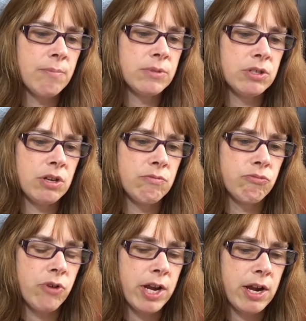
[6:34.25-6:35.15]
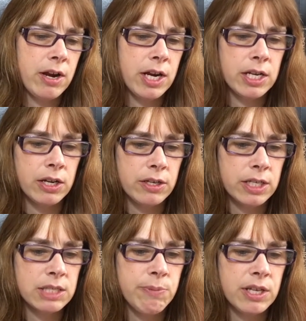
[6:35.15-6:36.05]
in rare and
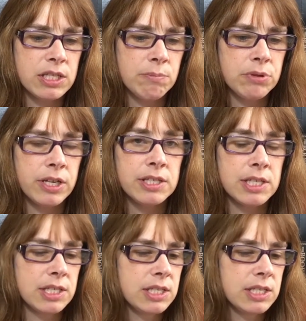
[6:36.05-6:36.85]
unexpected places.